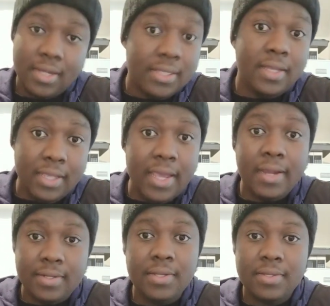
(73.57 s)
I think
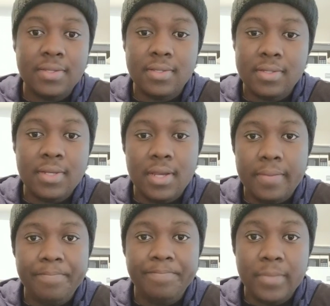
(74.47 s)
KIIT is
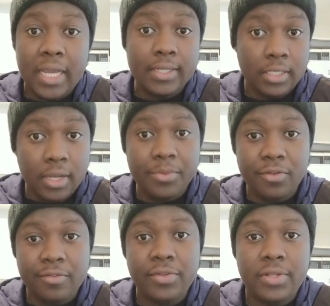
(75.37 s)
a top
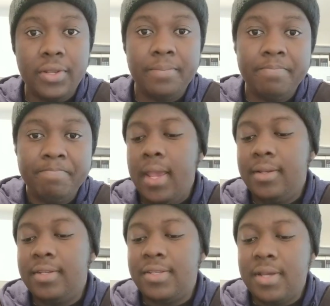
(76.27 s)
university.
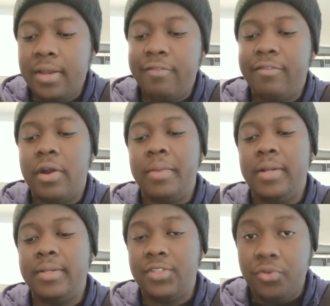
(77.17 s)
The study
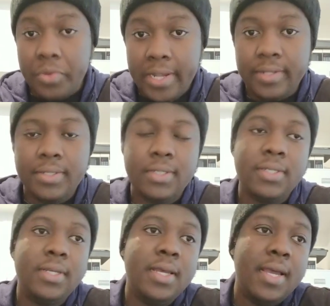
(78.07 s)
environment is great.
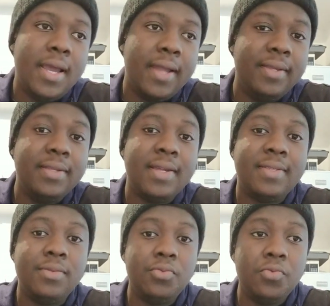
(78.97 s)
I think
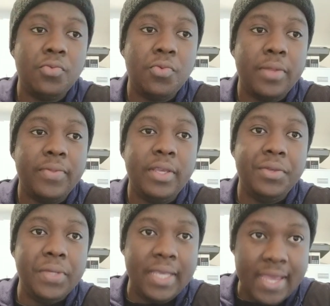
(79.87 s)
that's one thing
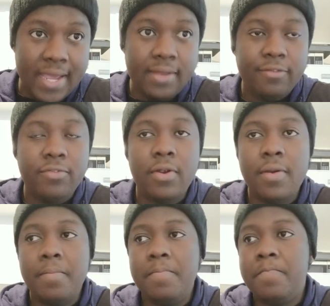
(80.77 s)
you get
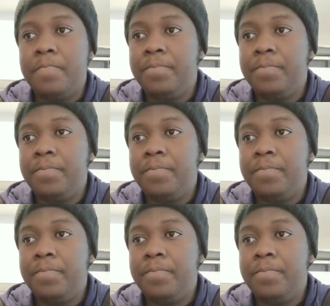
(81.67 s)
from